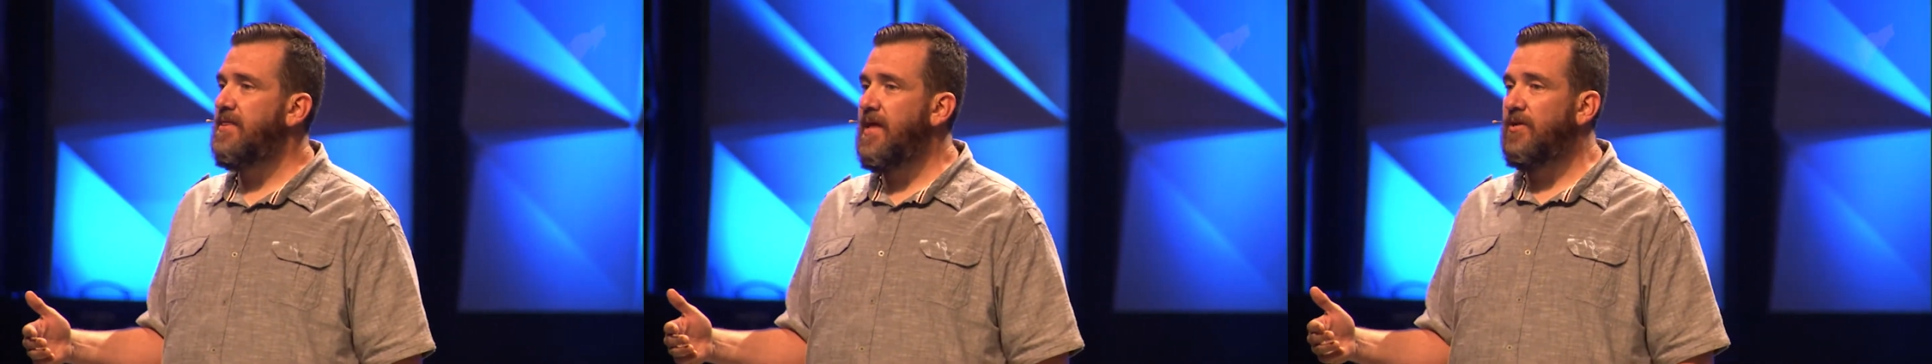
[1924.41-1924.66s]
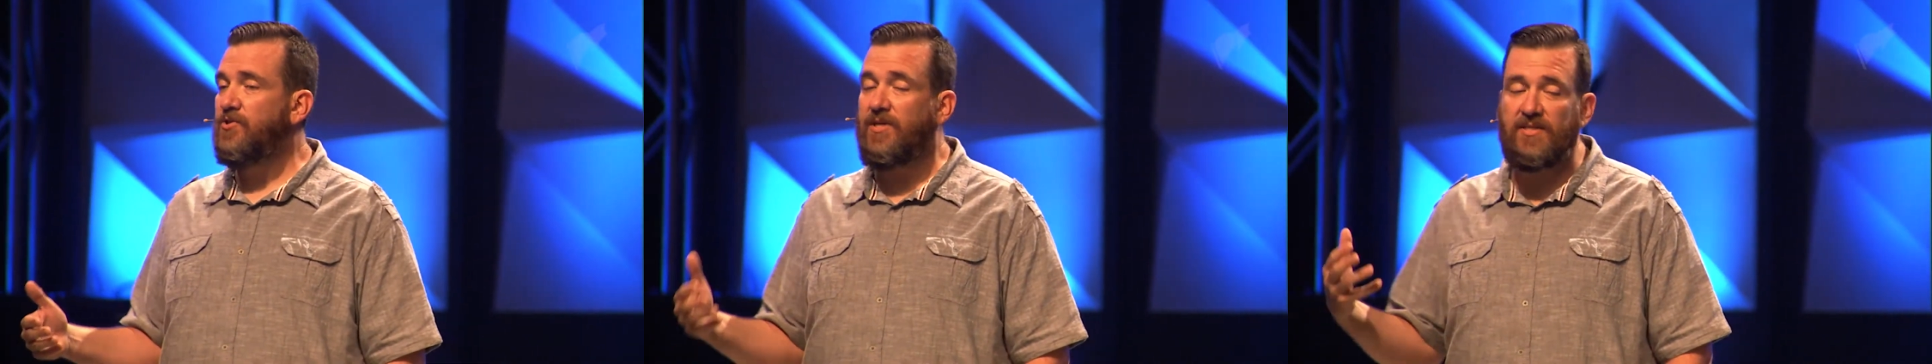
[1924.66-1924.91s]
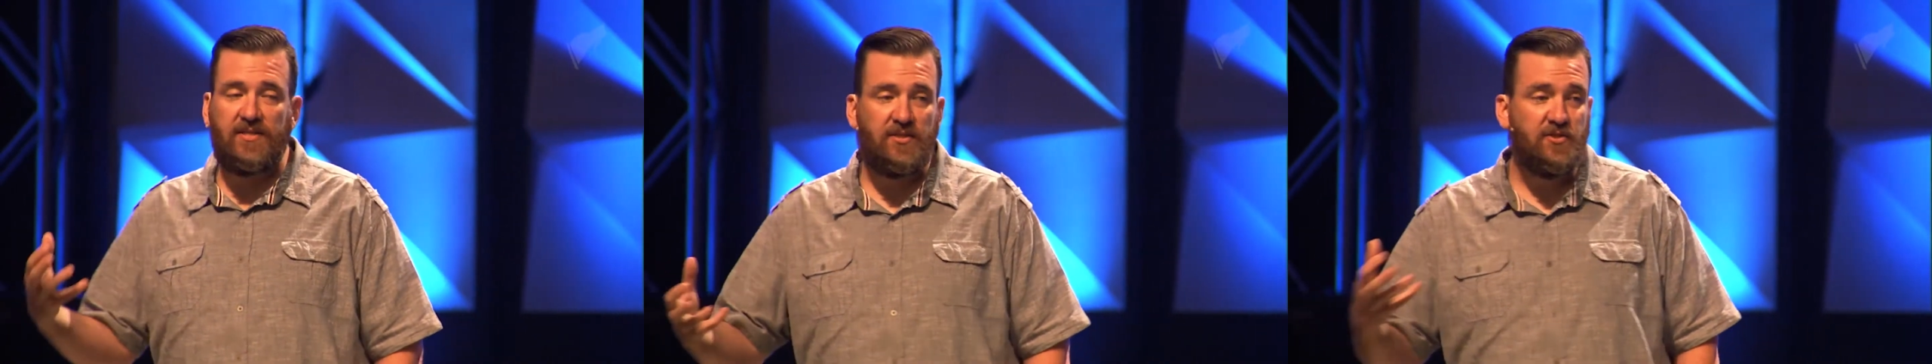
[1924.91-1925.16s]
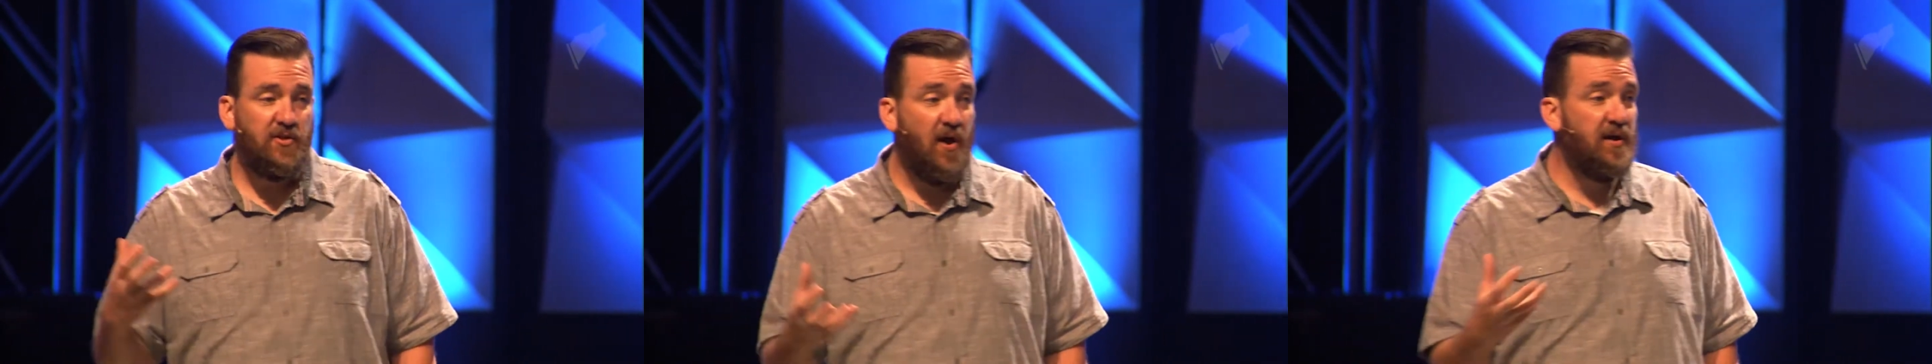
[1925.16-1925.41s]
that Jesus
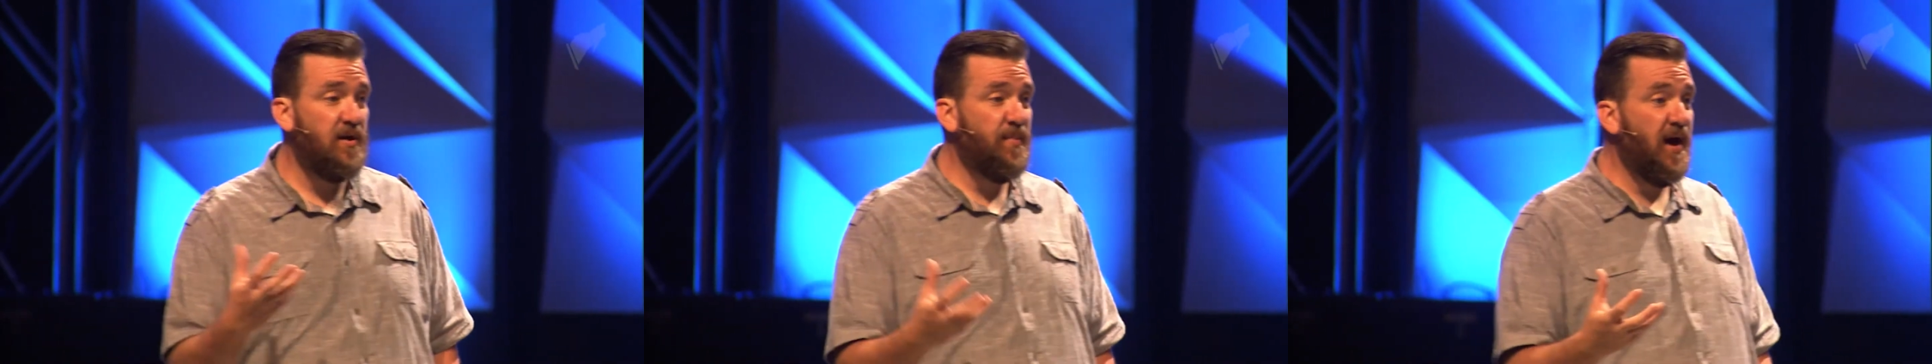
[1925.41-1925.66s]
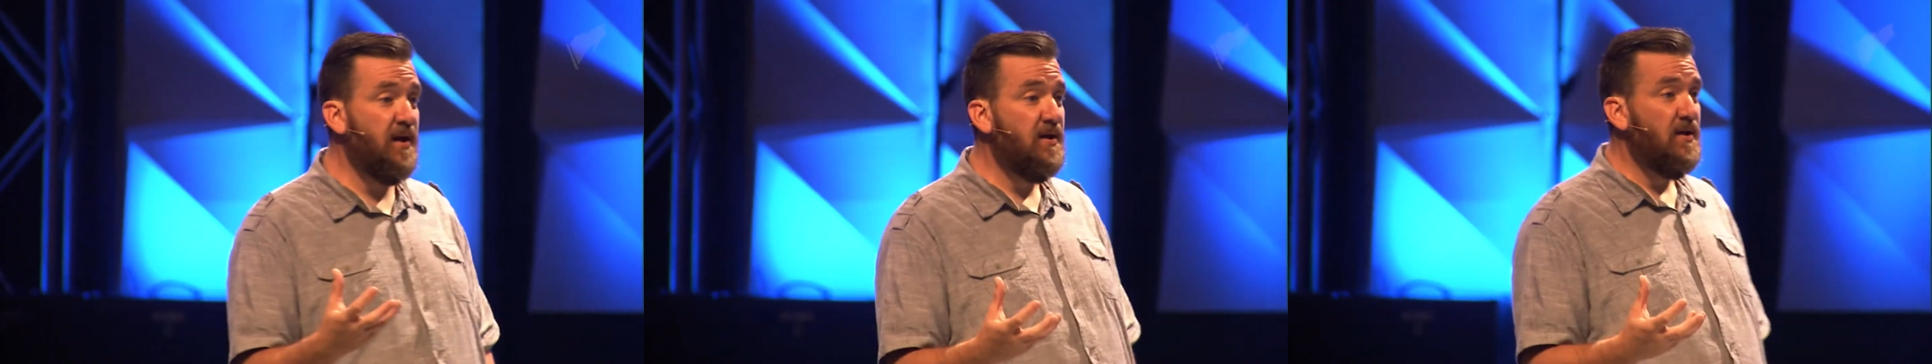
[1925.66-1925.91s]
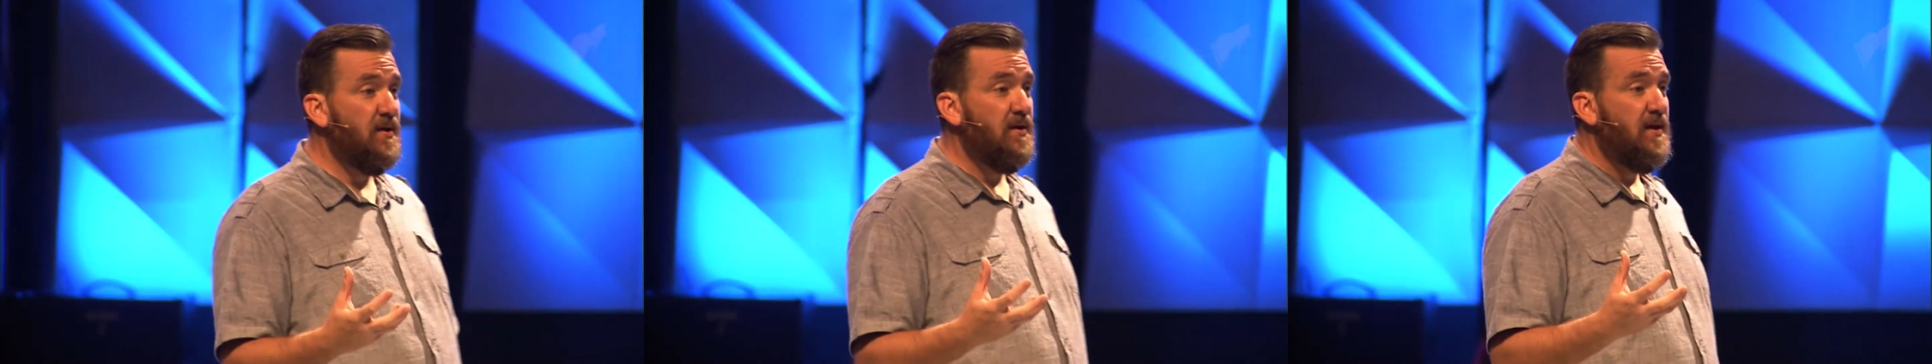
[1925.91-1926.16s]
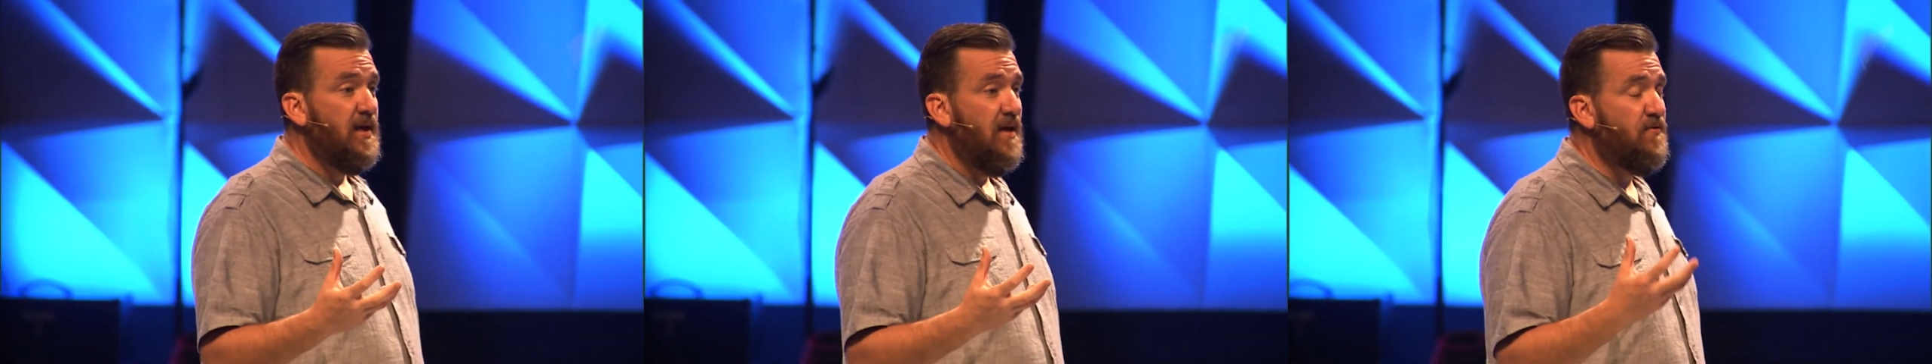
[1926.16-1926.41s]
is talking about
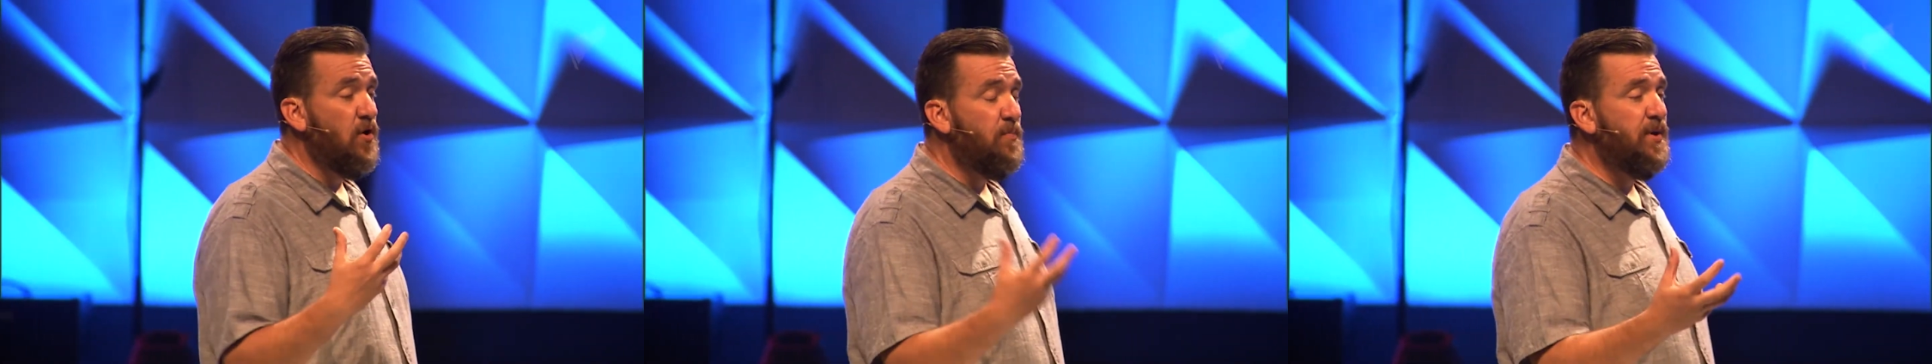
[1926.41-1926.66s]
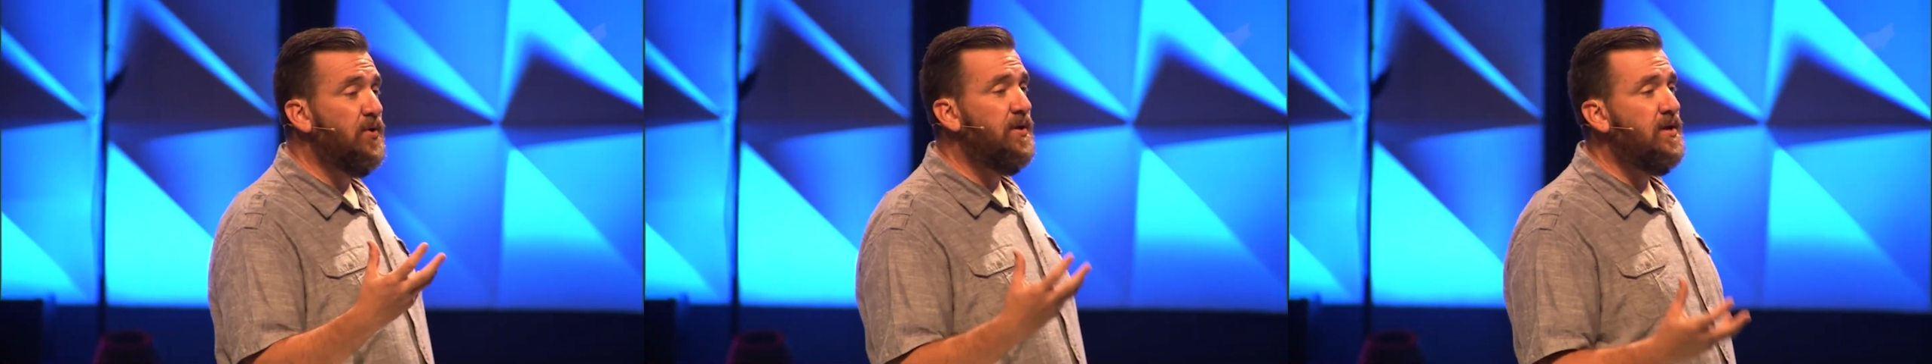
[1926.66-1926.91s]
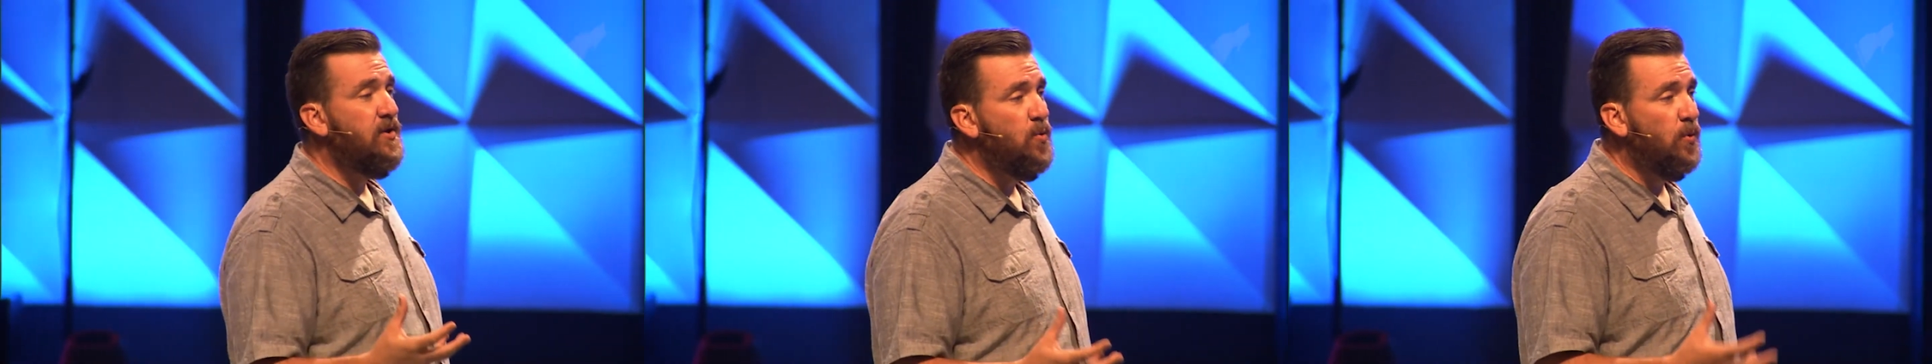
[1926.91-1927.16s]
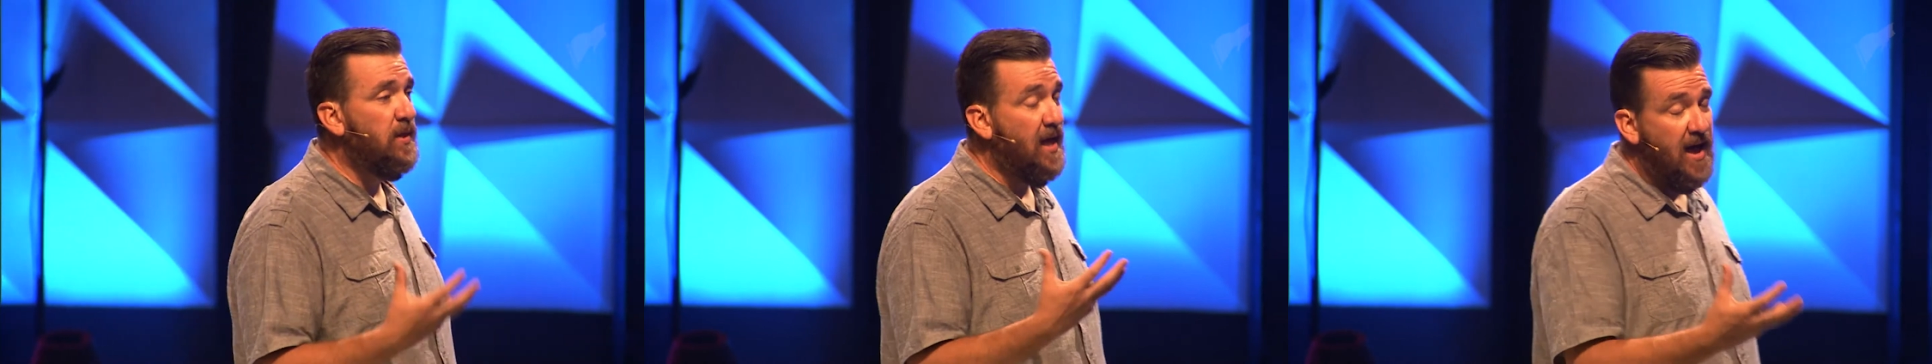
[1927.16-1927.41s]
if you're building
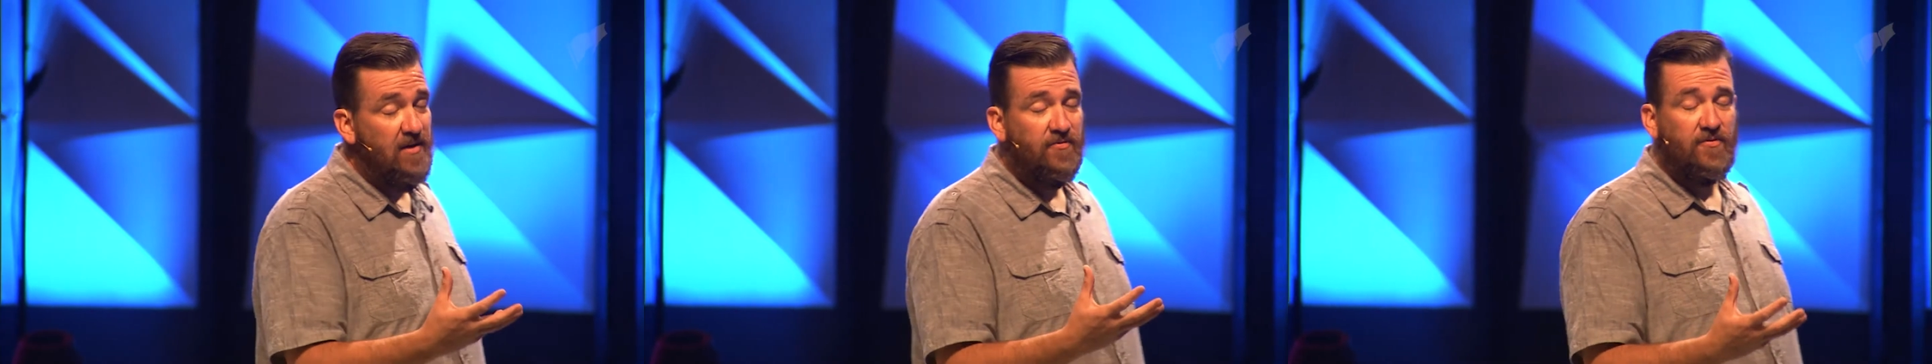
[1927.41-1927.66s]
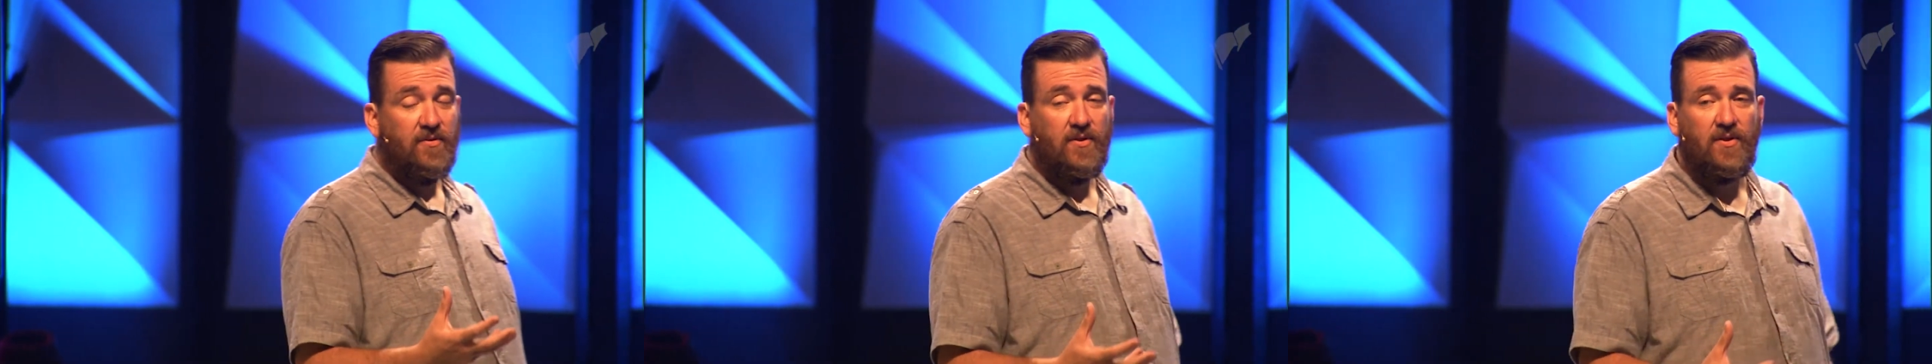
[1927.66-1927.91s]
your life